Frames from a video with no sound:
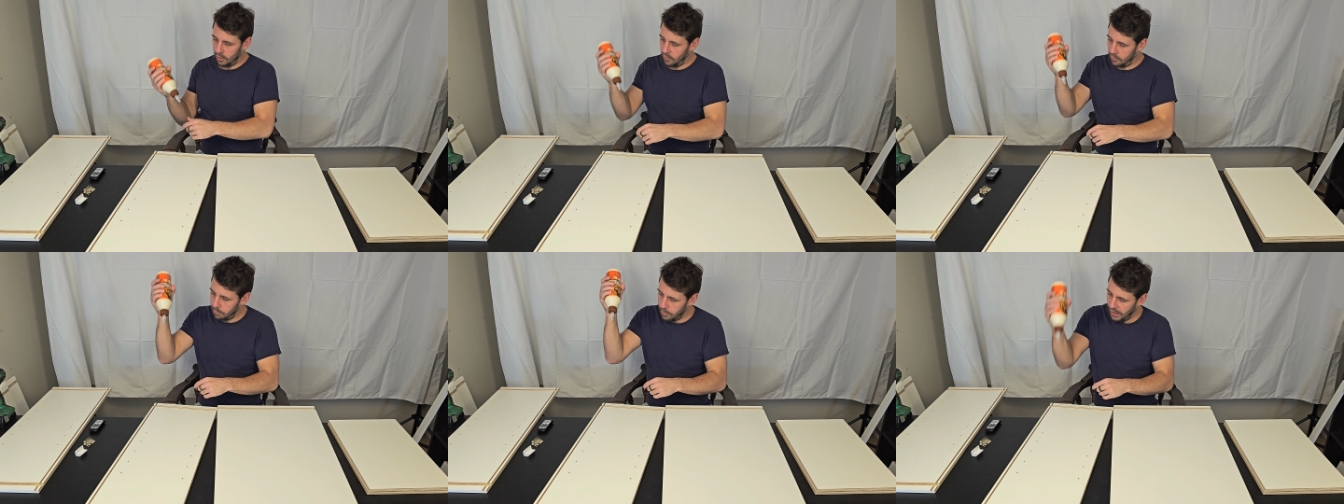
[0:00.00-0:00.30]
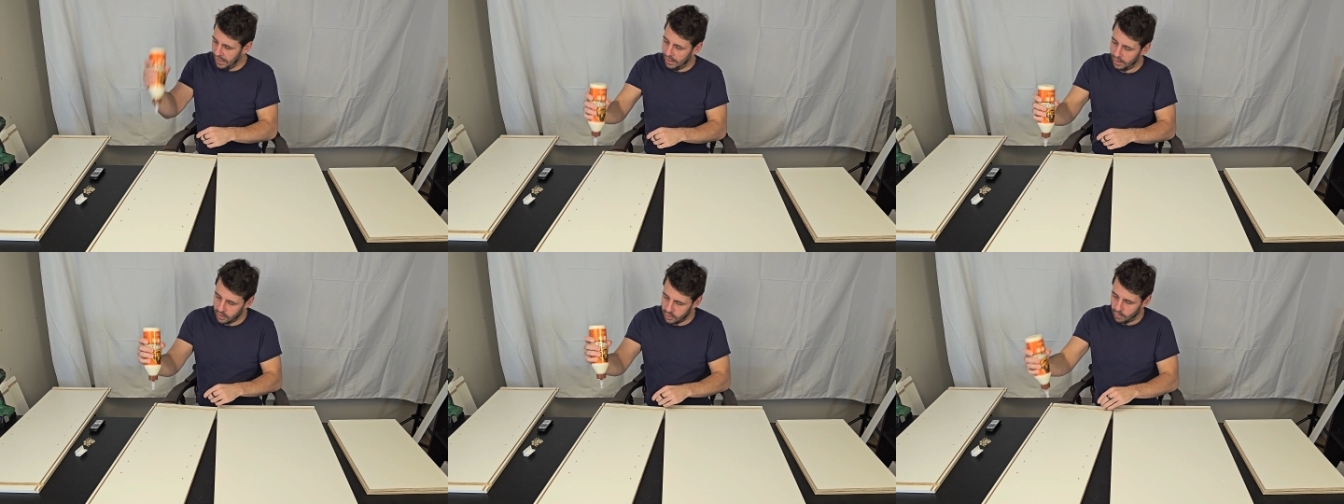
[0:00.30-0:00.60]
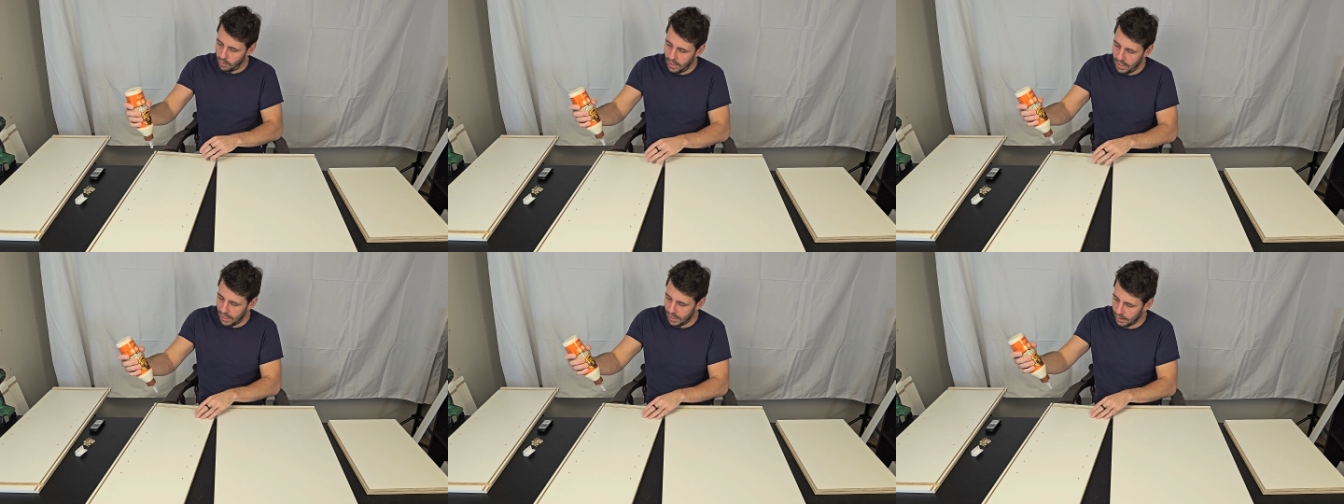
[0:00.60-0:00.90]
this back
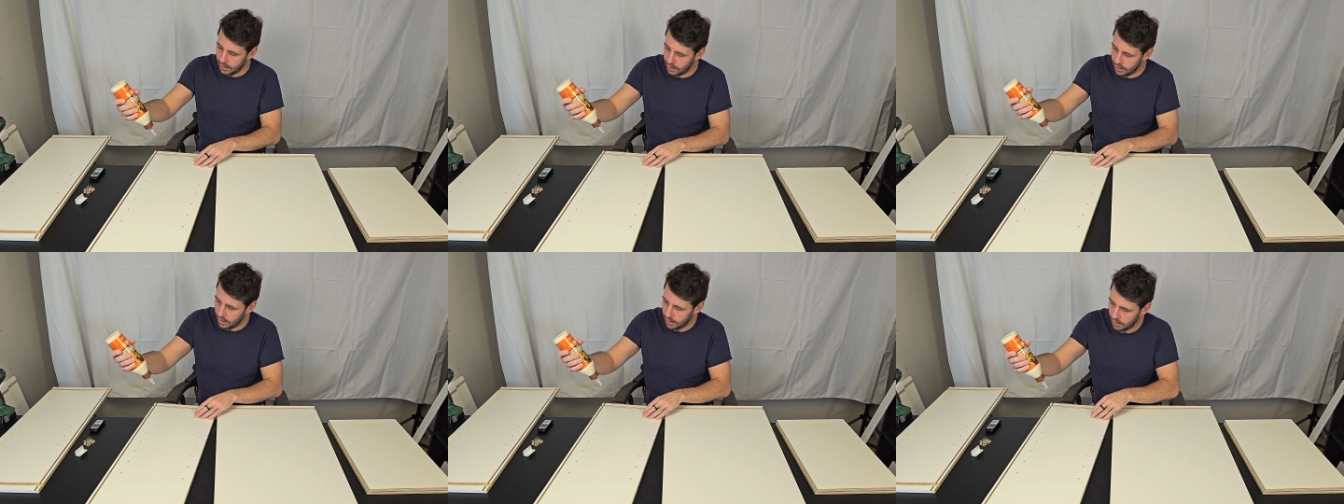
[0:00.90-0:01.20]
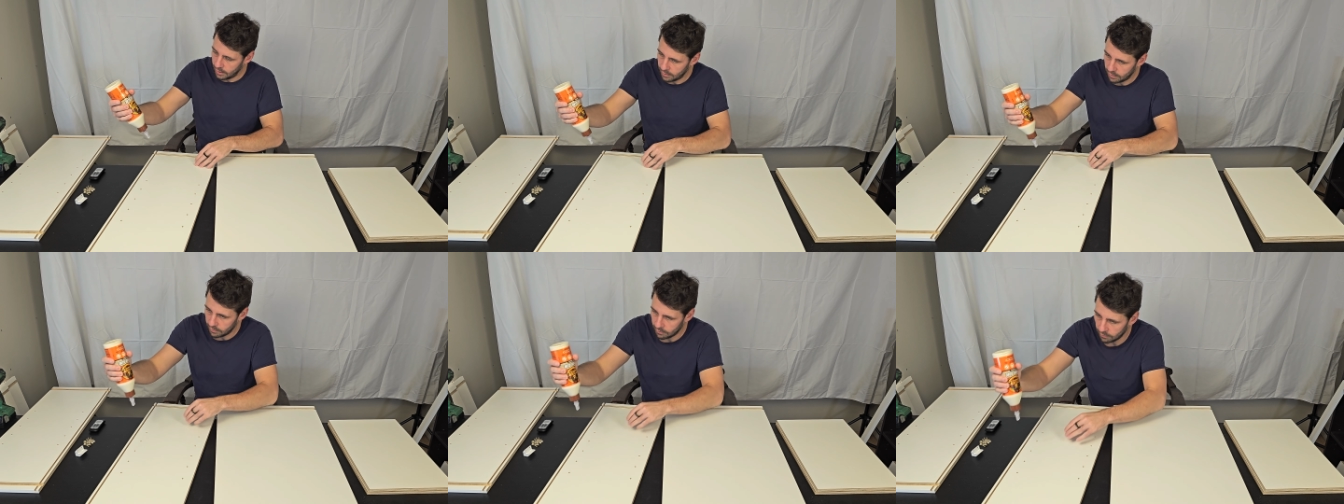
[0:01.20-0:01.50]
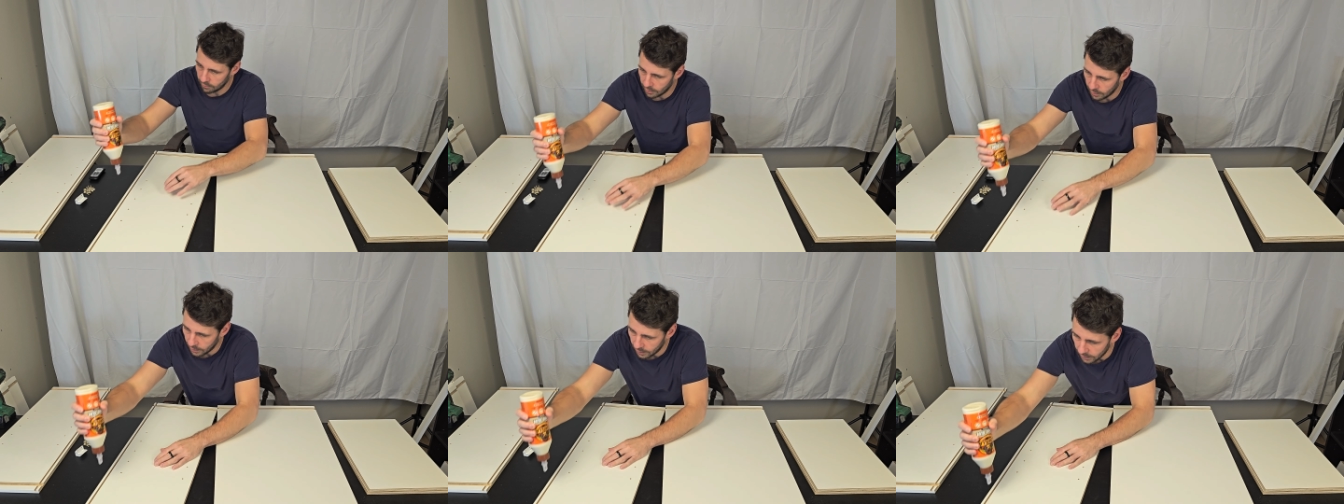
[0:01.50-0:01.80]
track,
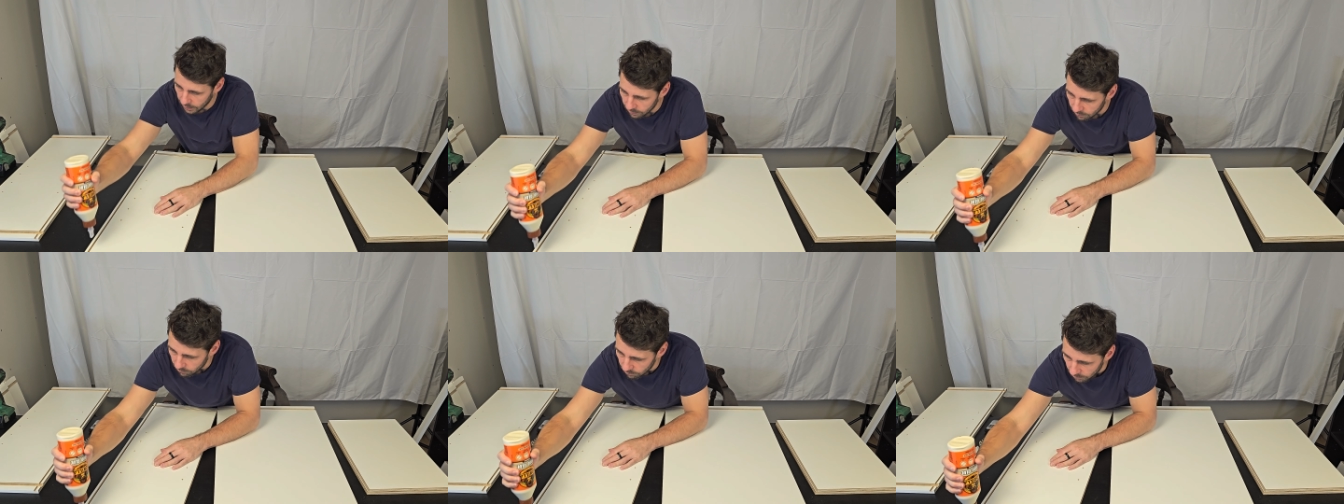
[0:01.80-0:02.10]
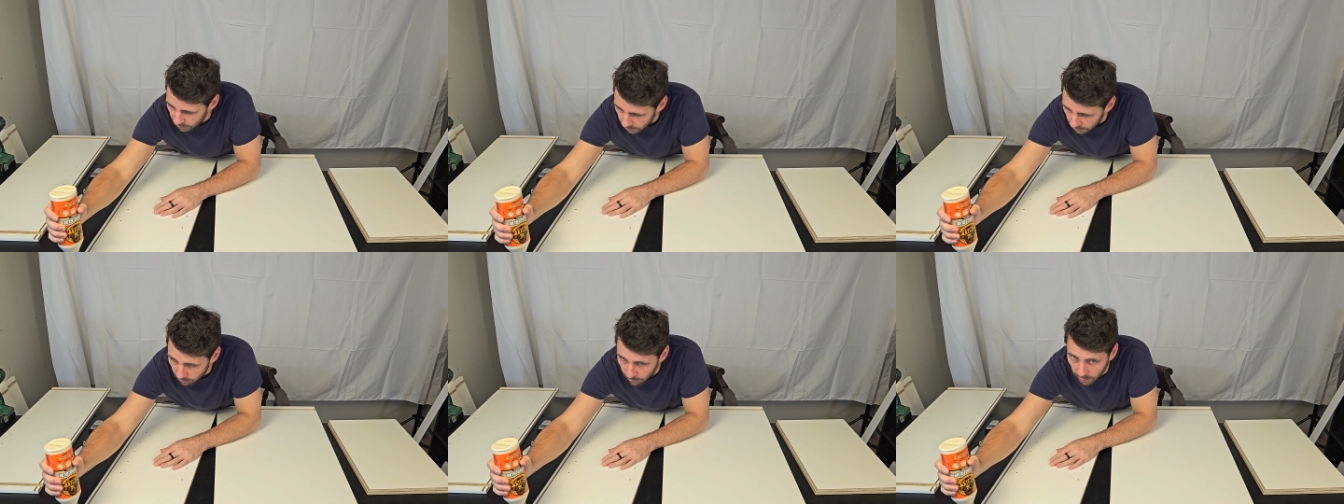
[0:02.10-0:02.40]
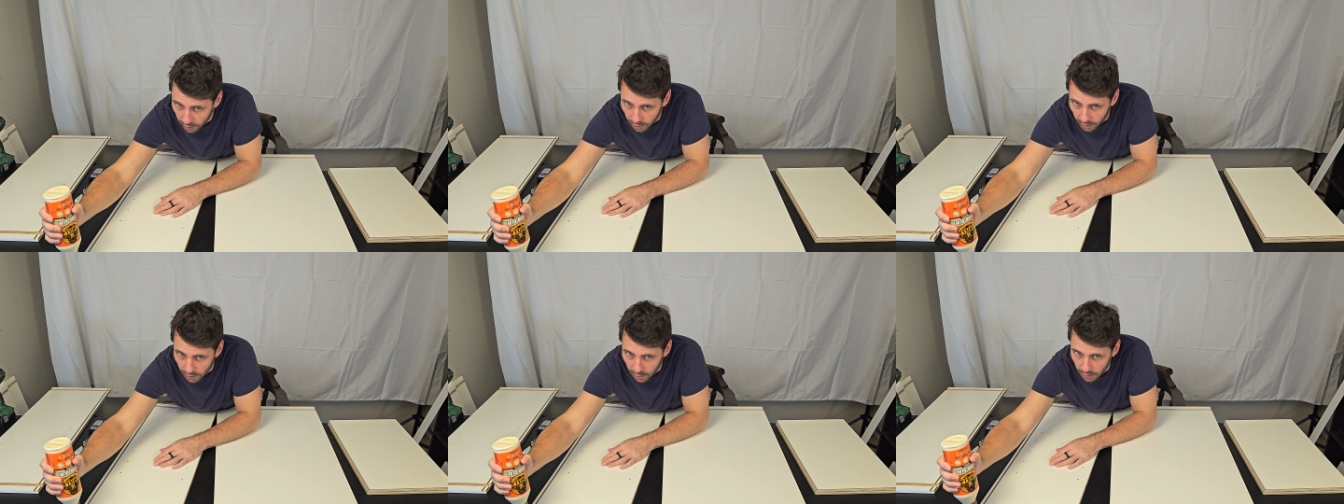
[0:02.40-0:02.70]
right? We're going to
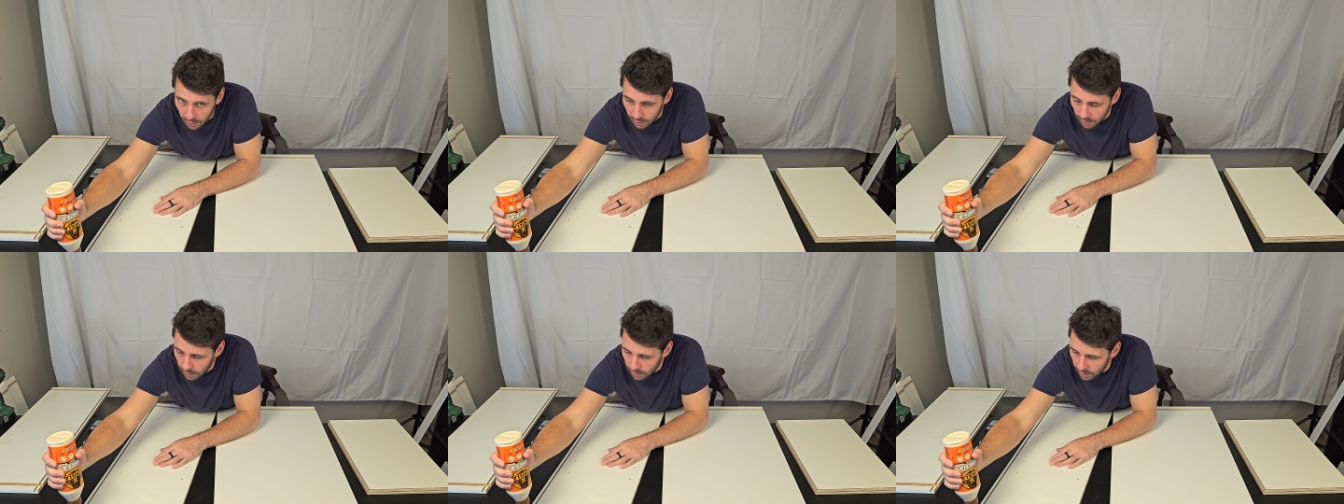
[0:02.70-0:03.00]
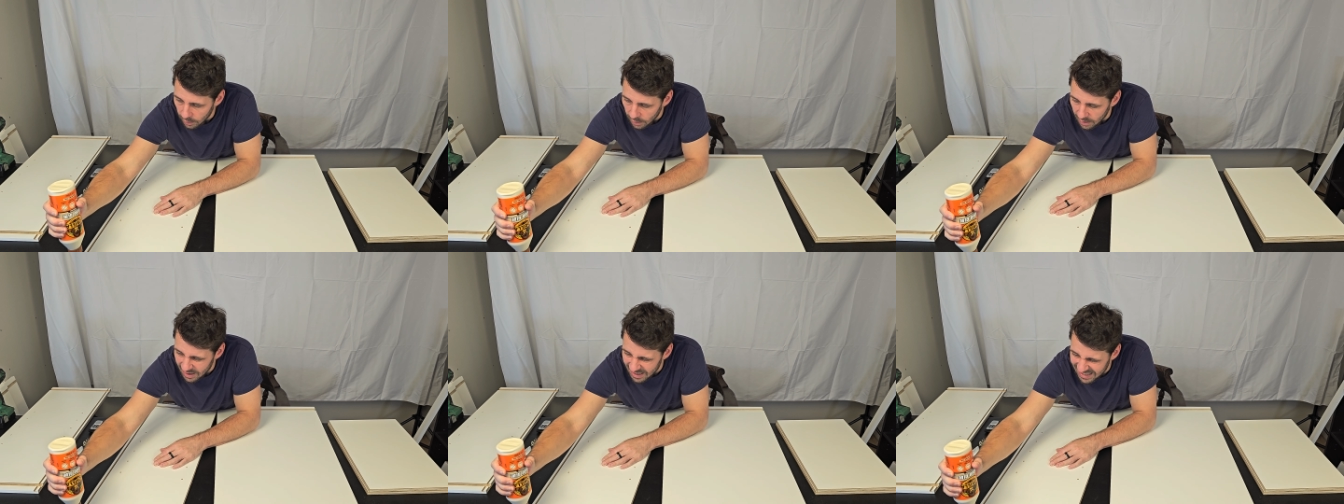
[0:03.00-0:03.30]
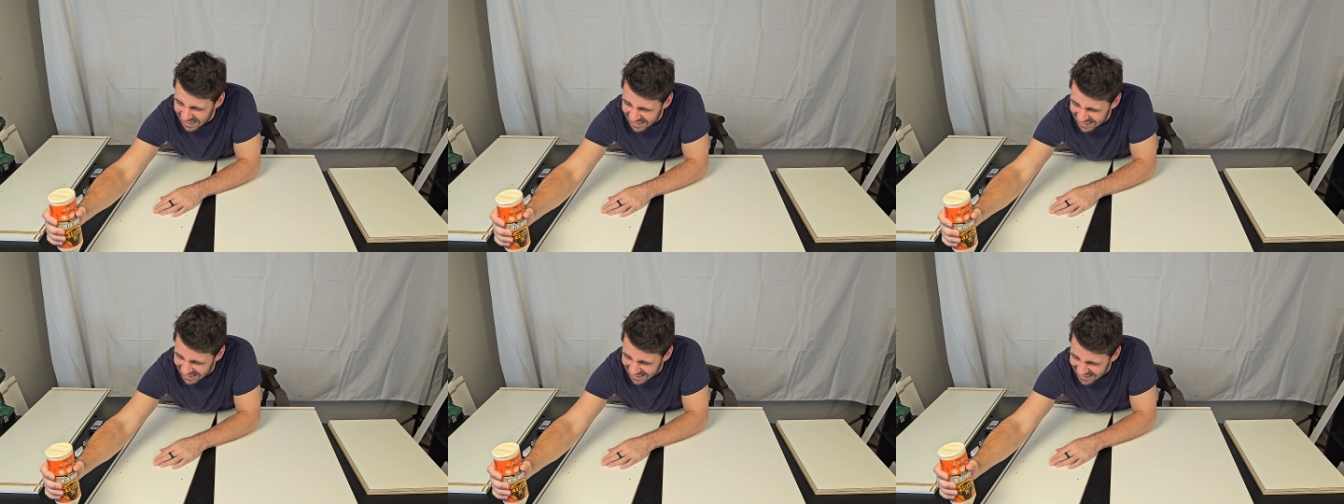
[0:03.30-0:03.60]
want
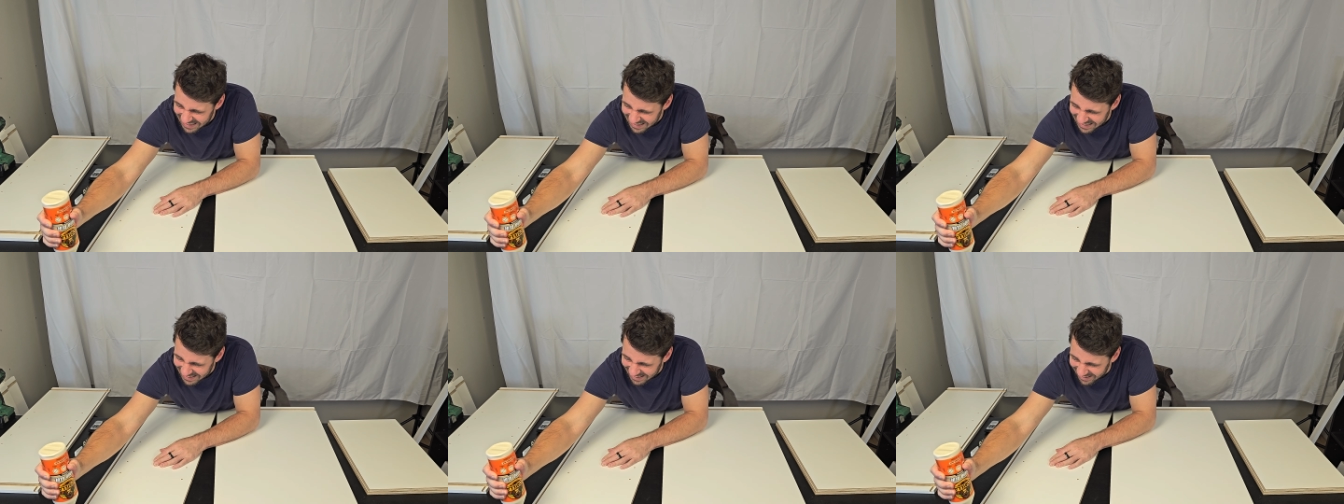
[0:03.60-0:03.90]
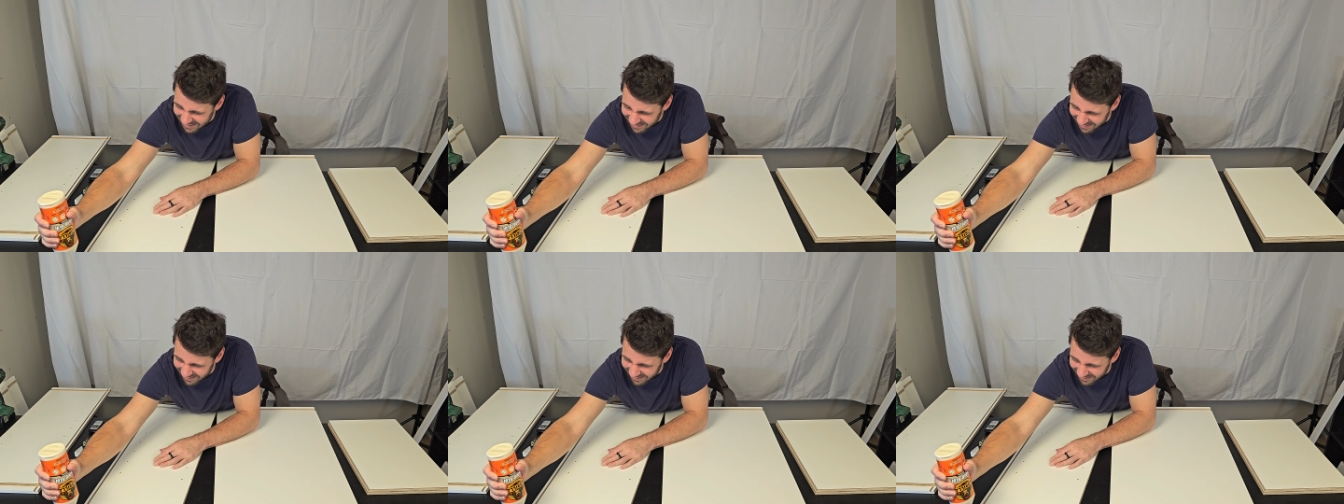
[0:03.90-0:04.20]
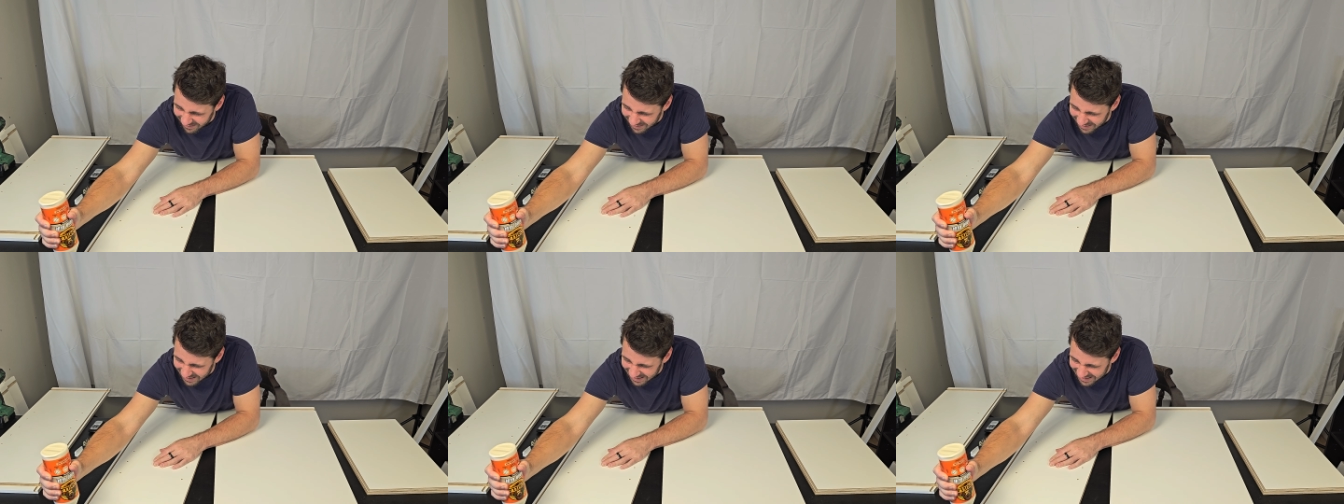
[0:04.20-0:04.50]

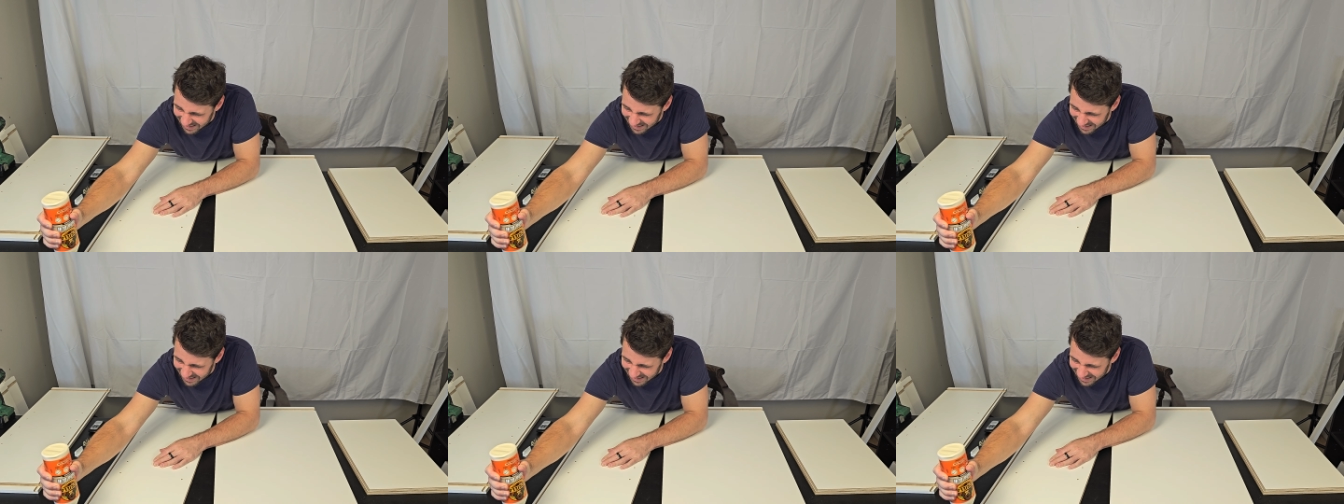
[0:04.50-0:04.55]
to,